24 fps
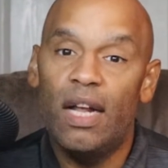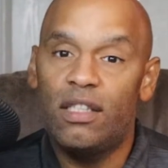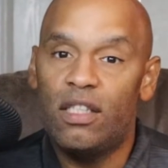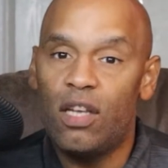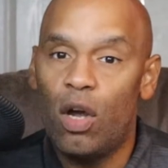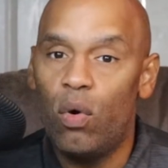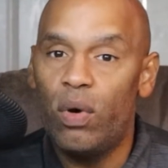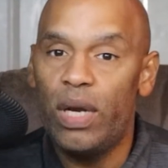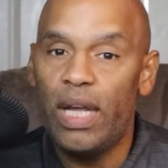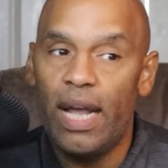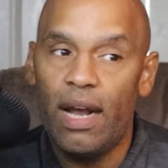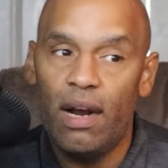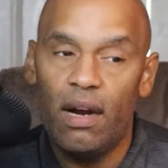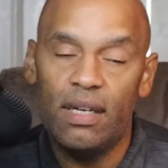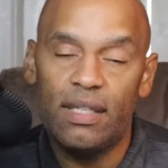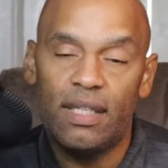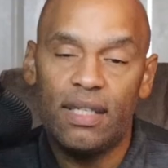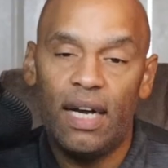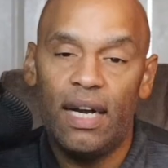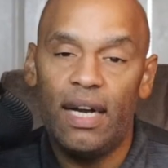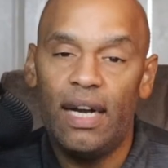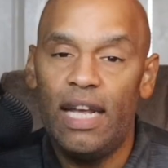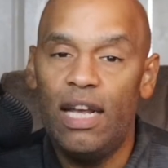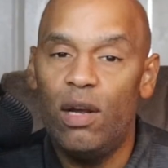Tony
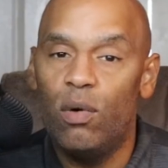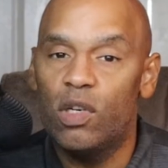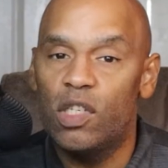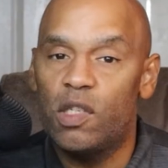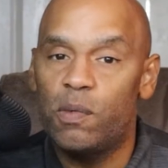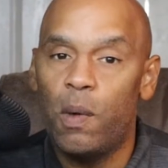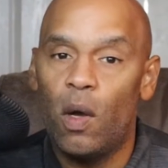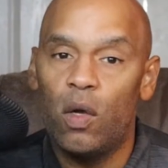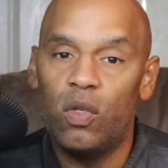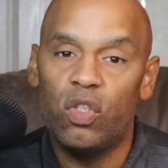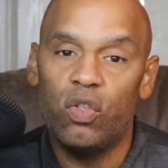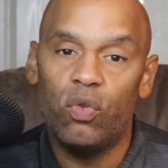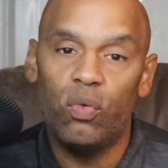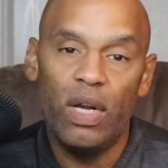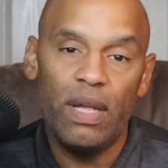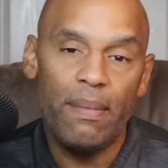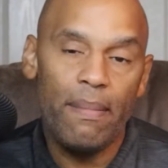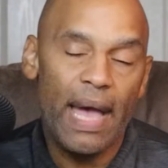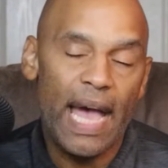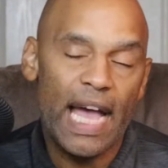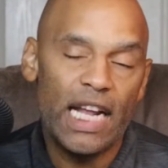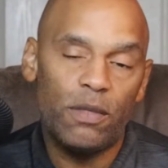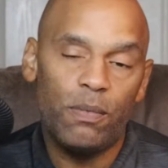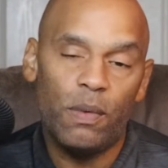Harrison and he were supposed to
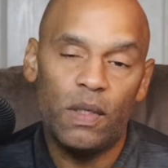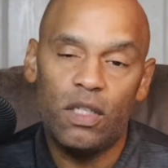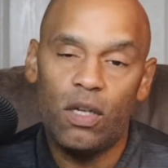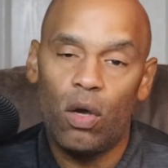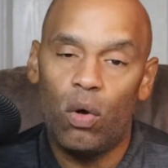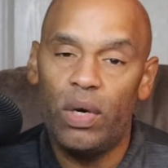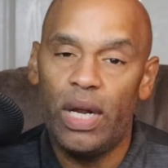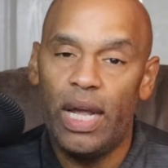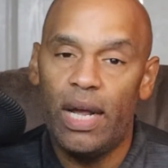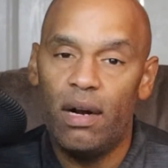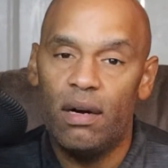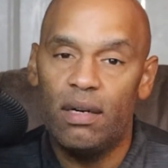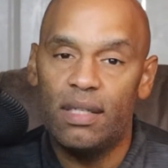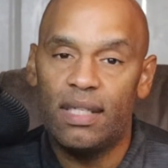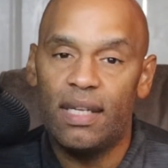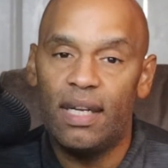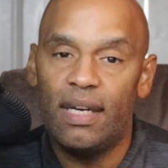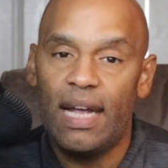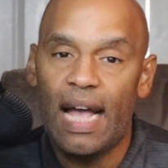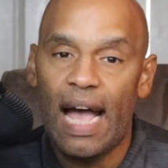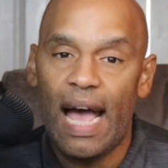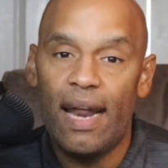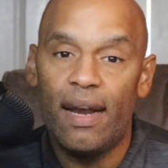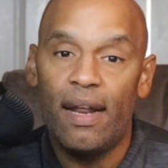rematch, but Tony
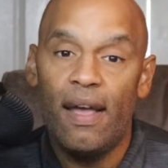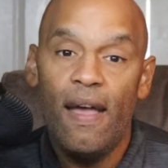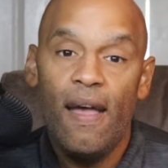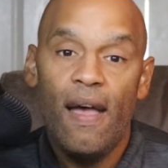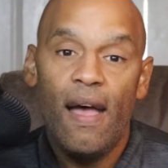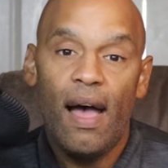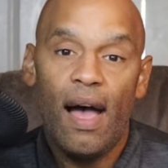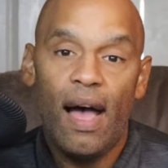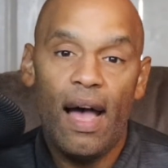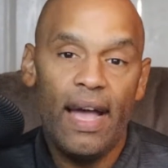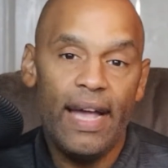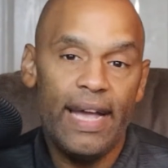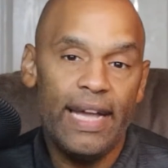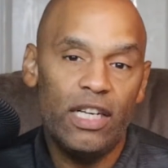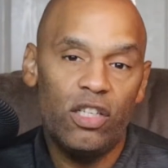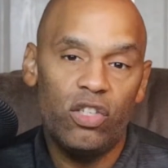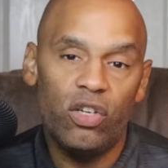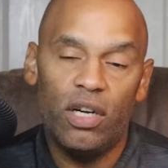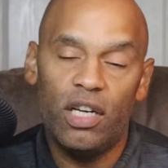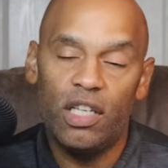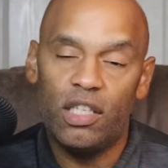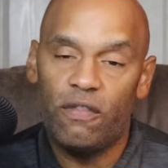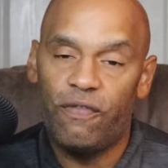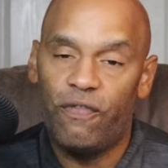Harrison got
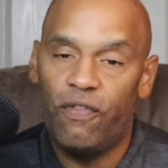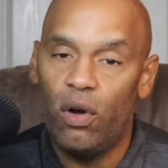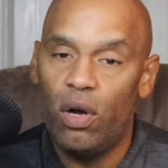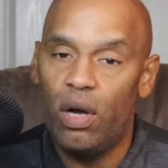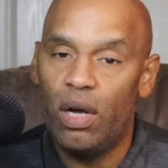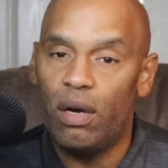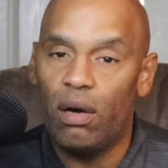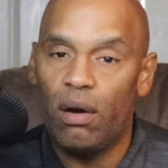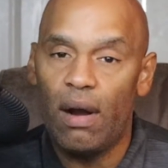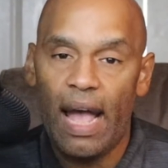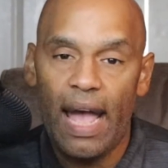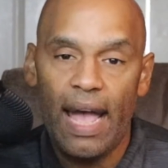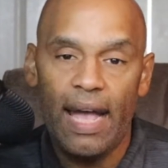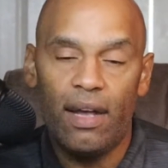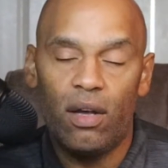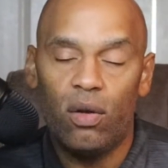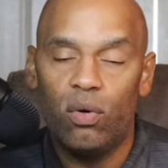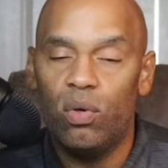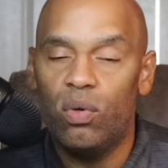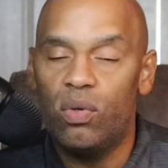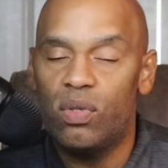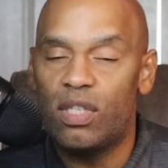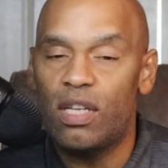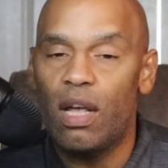injured his foot or
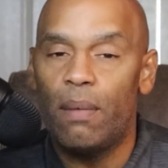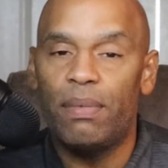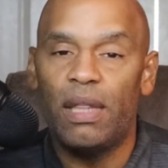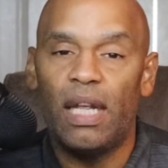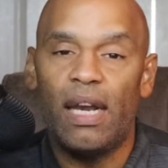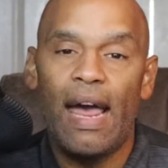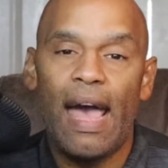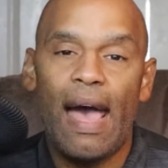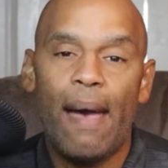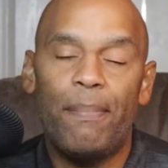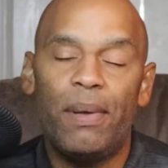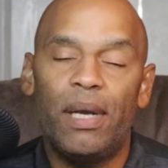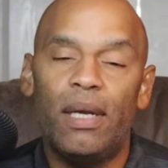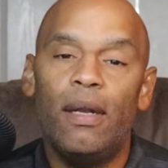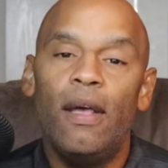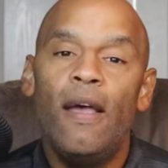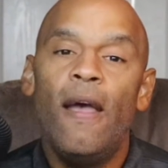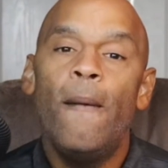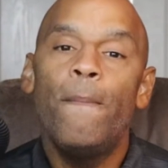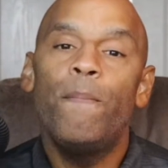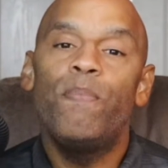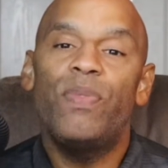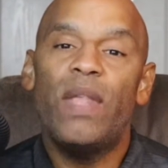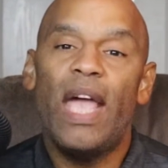ankle. Something happened.
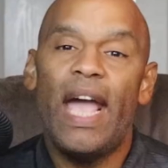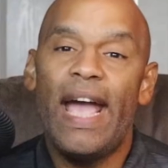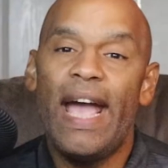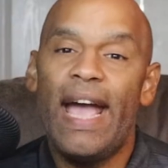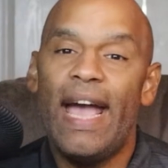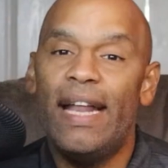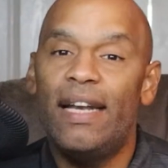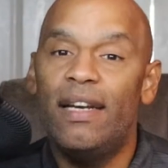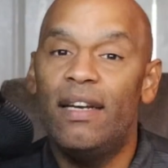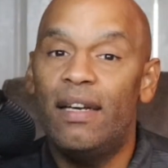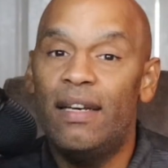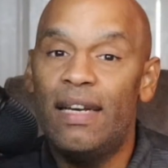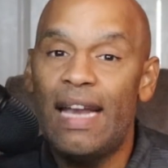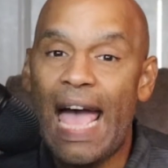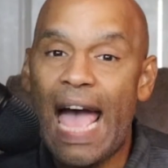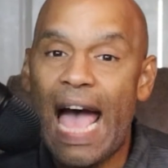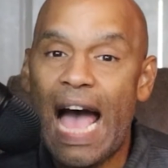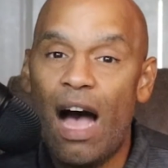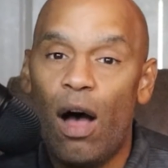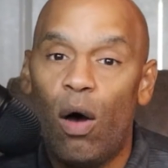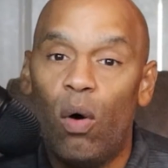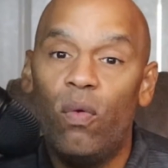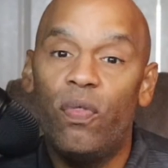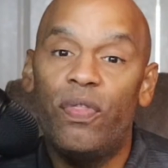And
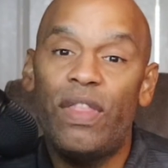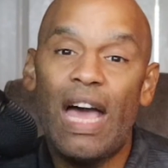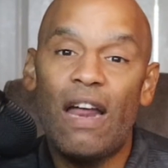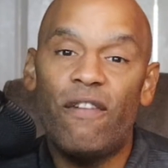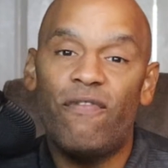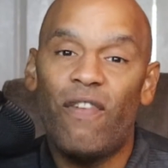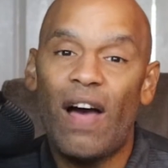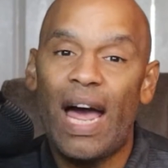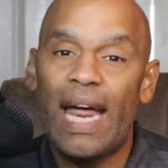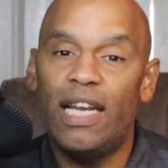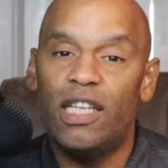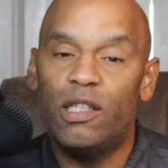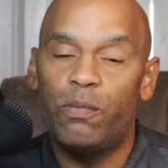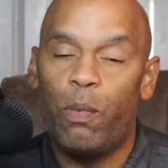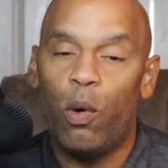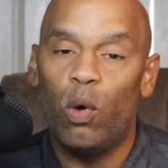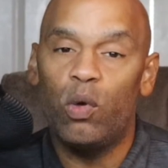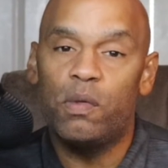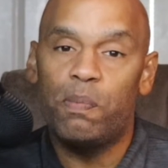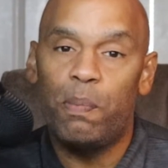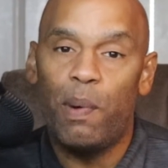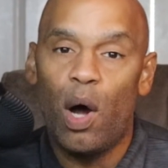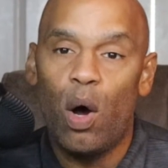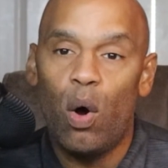now that fight is
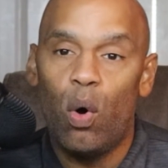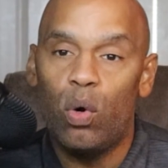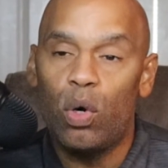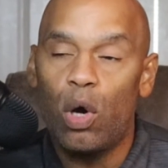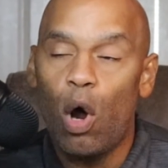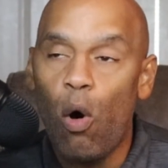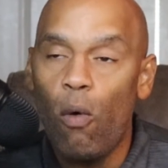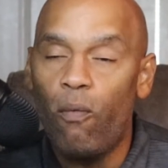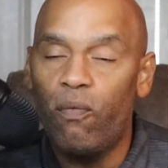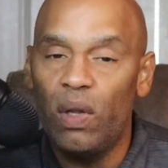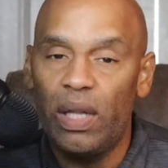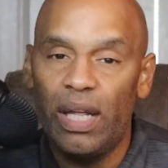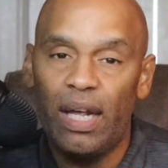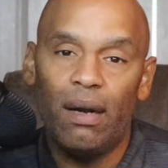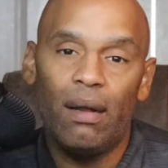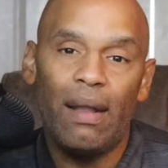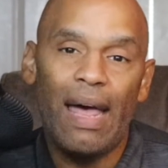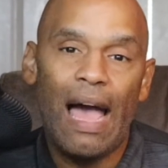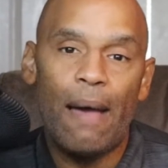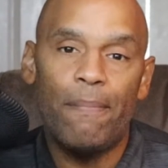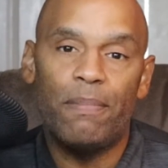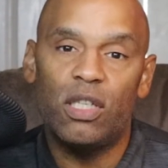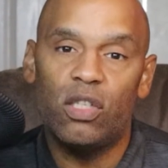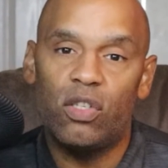postponed. Hopefully it'll
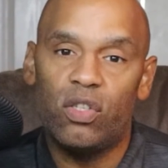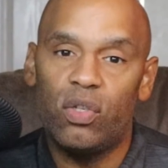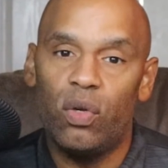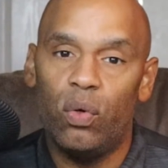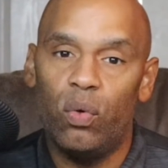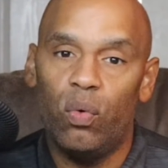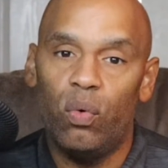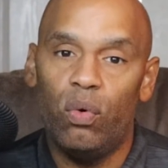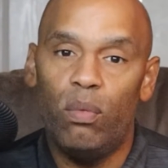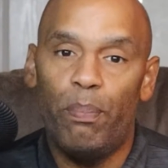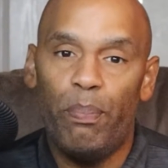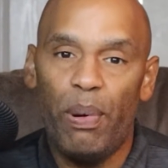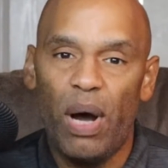happen soon.